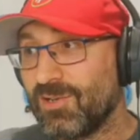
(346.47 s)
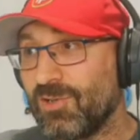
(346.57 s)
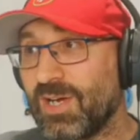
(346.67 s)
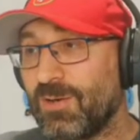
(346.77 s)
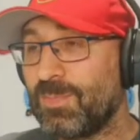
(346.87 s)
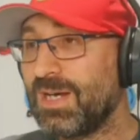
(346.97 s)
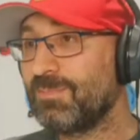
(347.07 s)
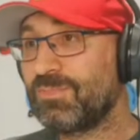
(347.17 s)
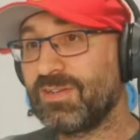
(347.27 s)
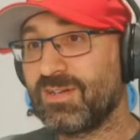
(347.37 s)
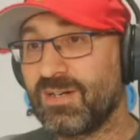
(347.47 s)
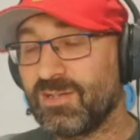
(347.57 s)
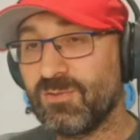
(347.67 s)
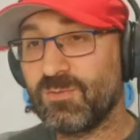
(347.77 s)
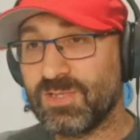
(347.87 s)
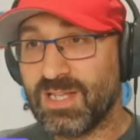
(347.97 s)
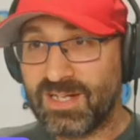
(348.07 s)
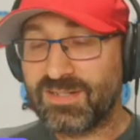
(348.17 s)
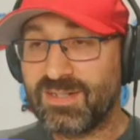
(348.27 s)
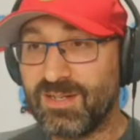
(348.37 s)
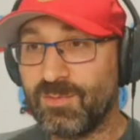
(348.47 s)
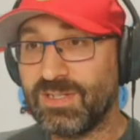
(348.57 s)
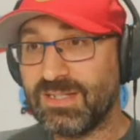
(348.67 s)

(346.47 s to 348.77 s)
Look how bad Brandon Ayuk was last year when